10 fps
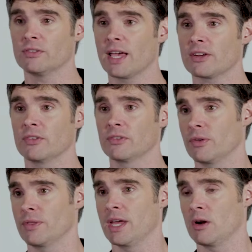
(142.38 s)
sections
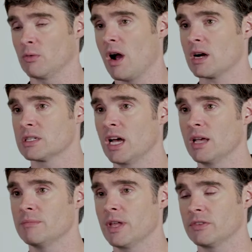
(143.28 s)
so that a rock
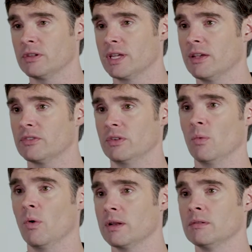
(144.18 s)
type that's encased
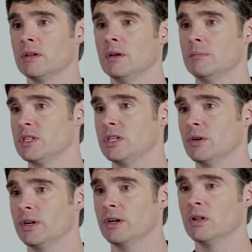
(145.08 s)
in one
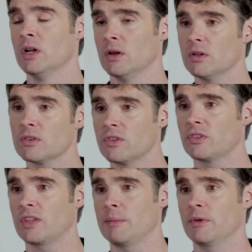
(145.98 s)
material looks the
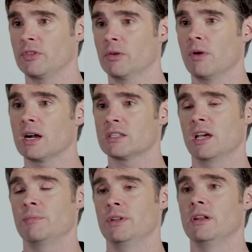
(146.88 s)
same as the rock
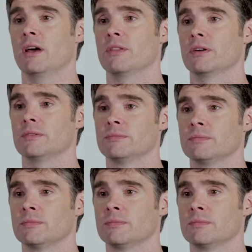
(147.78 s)
type in another.